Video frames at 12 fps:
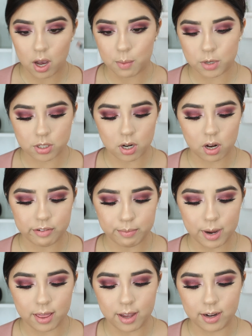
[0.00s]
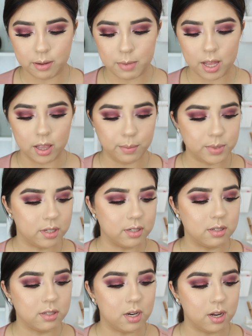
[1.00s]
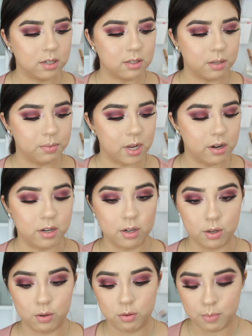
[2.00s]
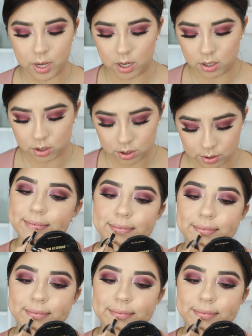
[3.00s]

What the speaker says: I'm going to start off by lining my lips. This is the NYX lip liner in Nude Beige.